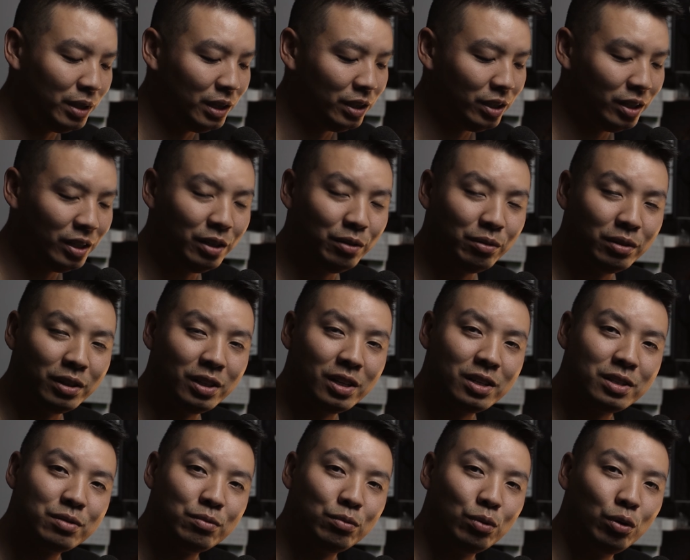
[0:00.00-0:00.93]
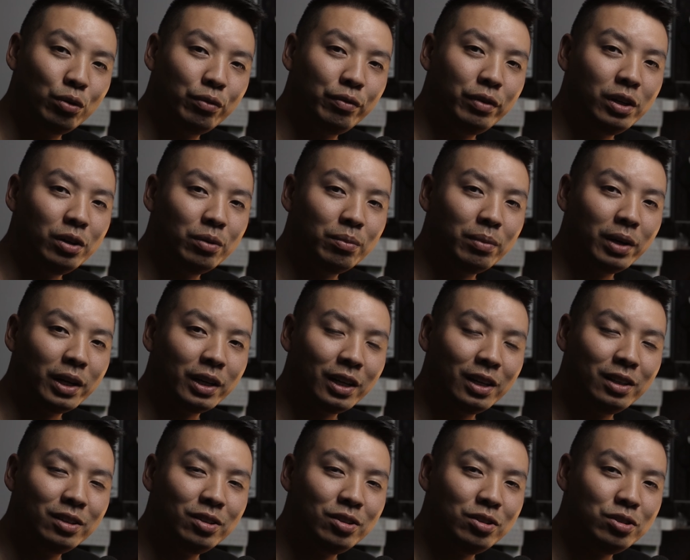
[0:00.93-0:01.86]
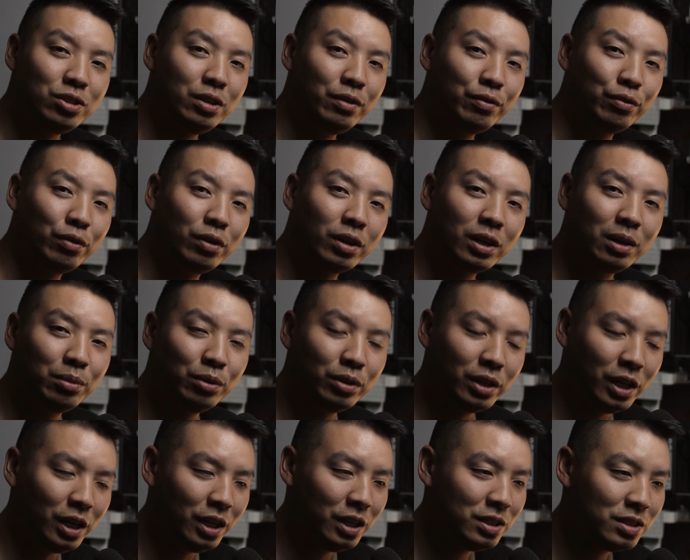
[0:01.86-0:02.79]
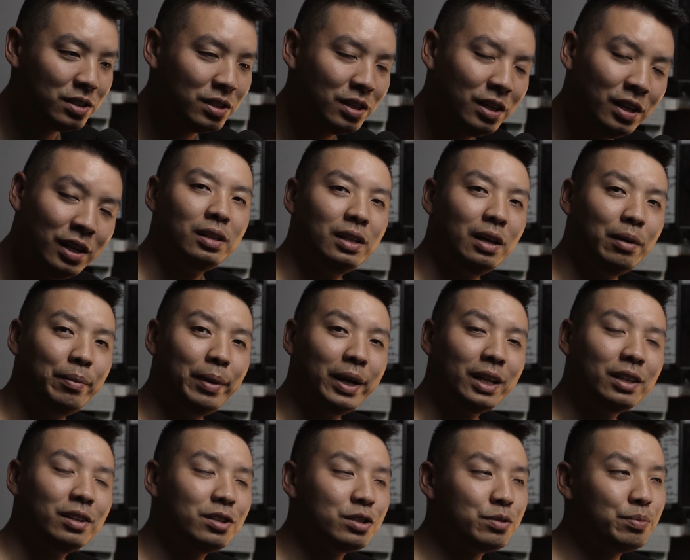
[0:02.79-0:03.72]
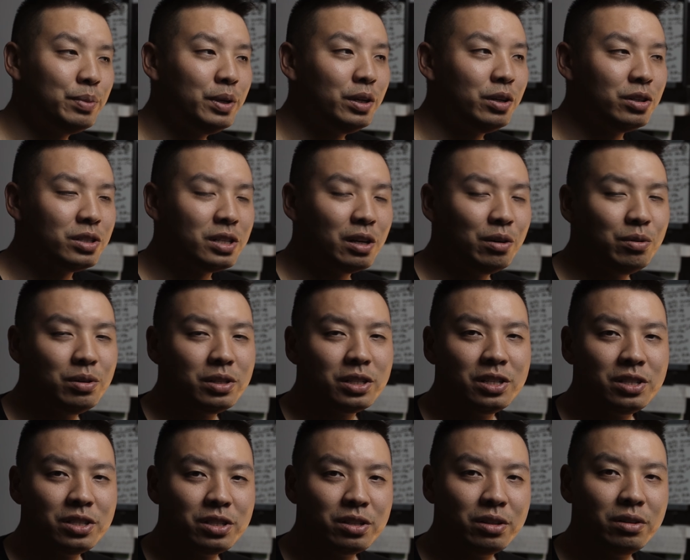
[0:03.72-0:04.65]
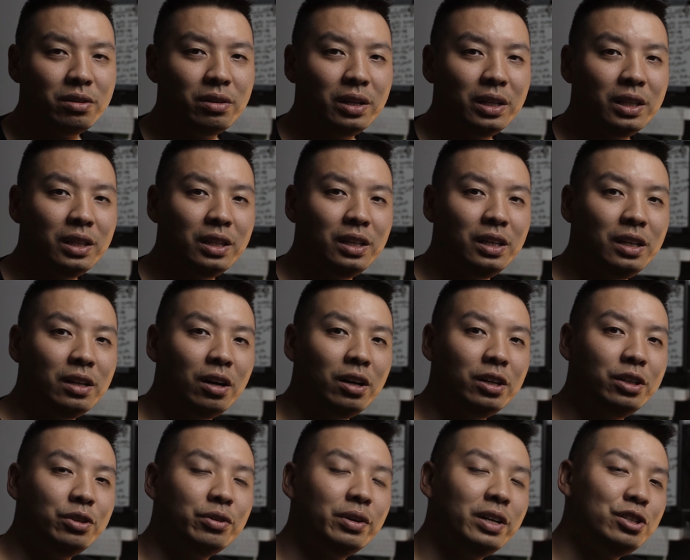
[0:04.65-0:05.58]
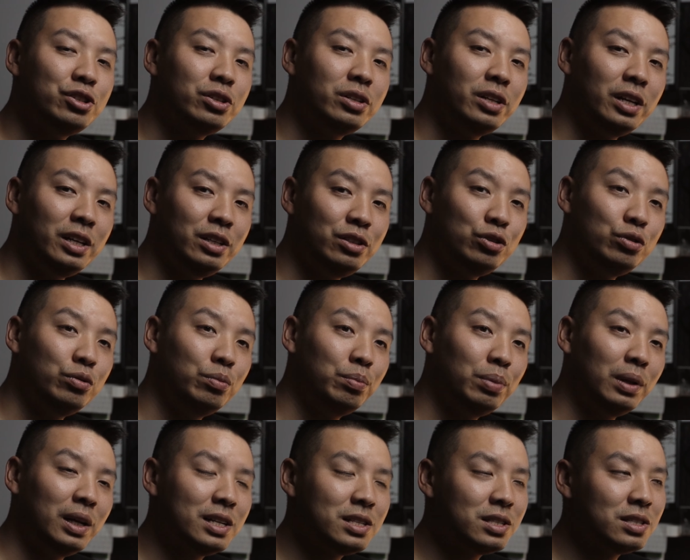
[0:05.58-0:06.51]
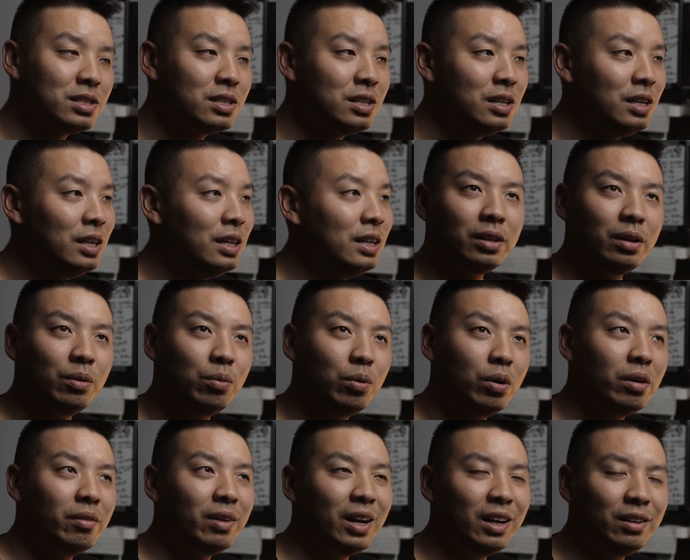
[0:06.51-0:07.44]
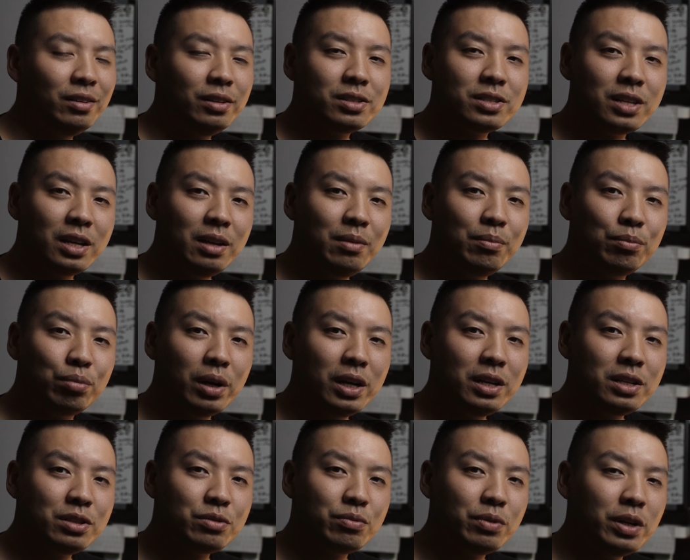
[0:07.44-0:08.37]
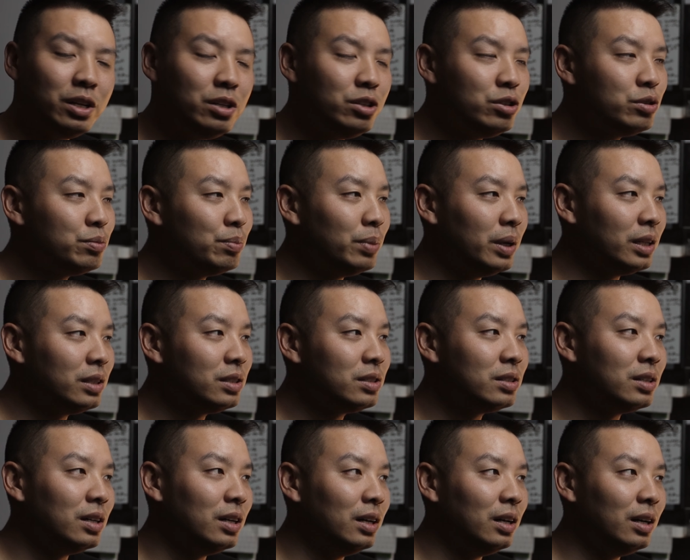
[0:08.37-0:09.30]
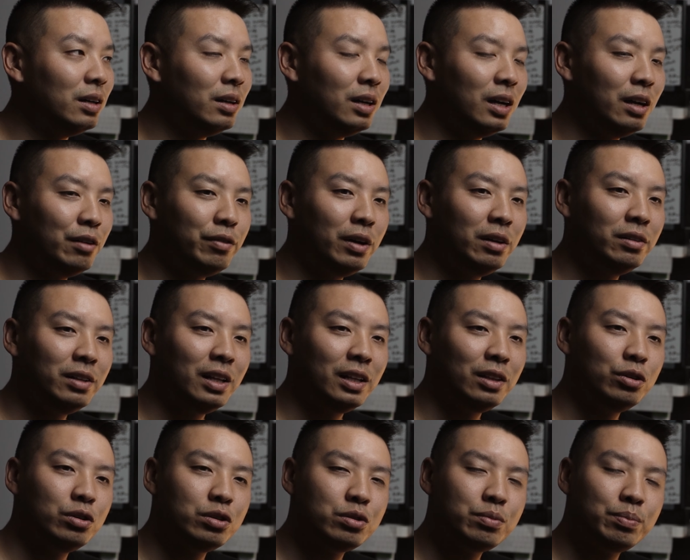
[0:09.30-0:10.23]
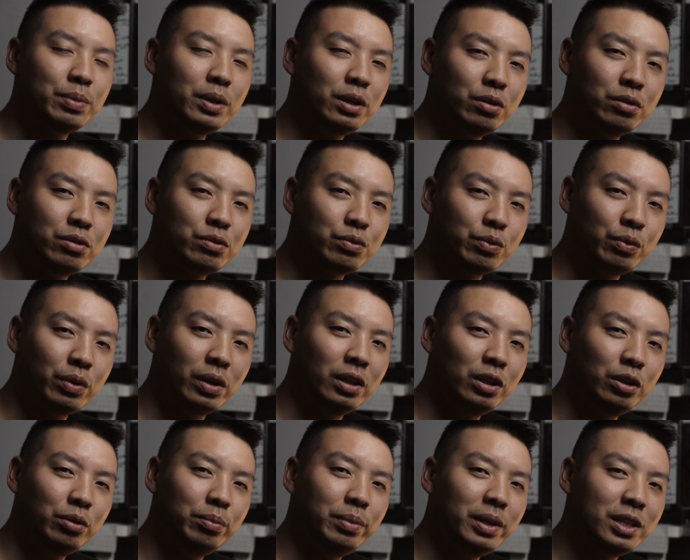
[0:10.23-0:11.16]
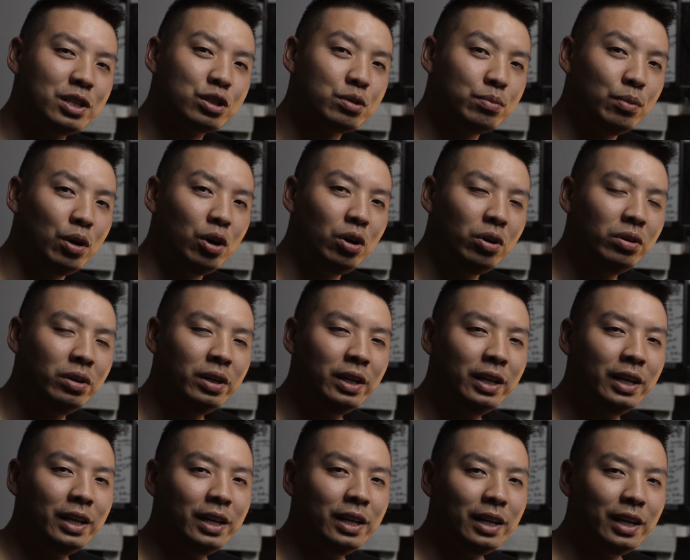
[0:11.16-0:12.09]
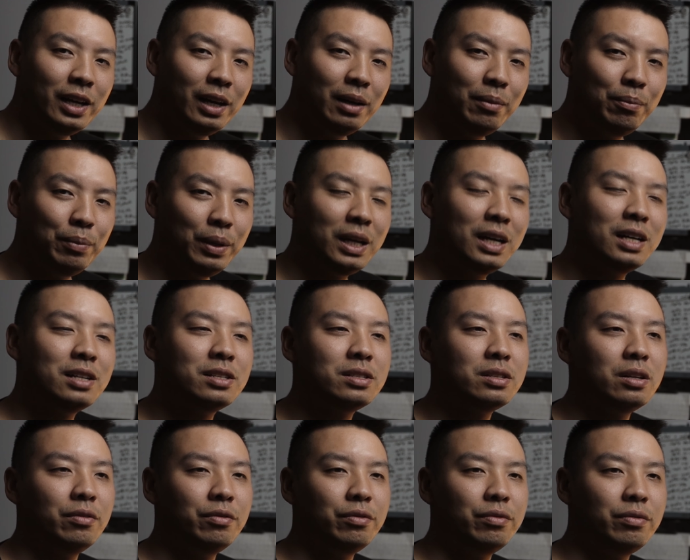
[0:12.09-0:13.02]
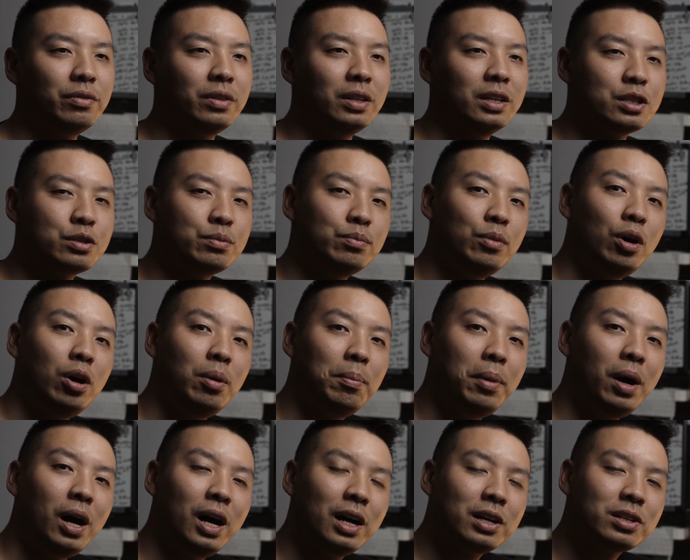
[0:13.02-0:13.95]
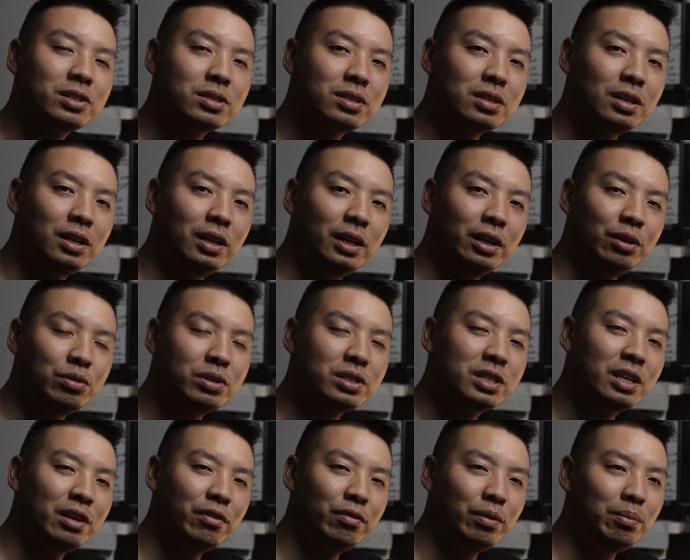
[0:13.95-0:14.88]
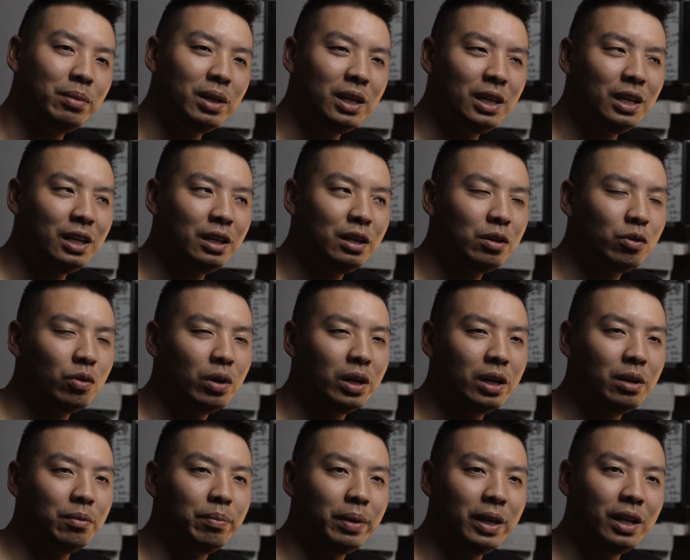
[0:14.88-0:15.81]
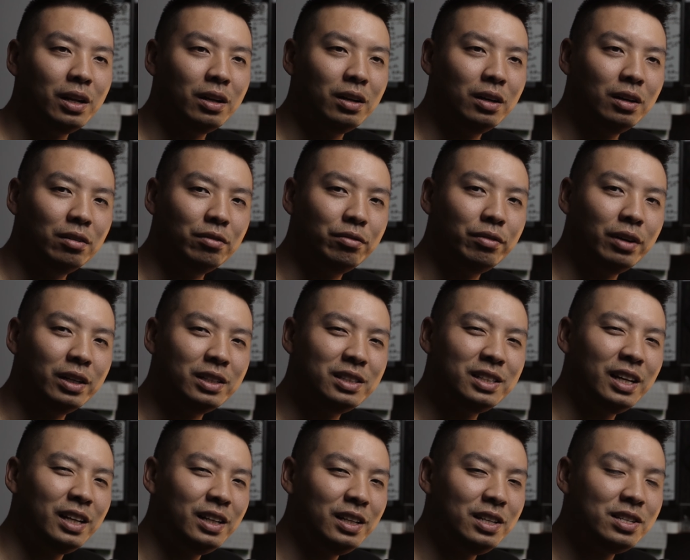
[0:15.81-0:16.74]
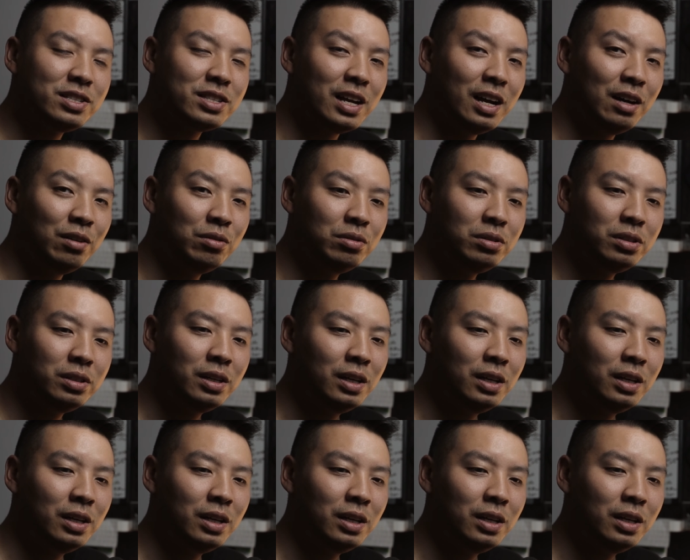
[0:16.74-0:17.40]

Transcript: been dealing with this Rode Video Mic NDG for a couple days. Now back to the speakers, I was considering the Audio Engine A2 Plus. They were around the same price range, but I found that those speakers were a little bit small. And because of the small box, it was giving me quite a bit of a tinny sound.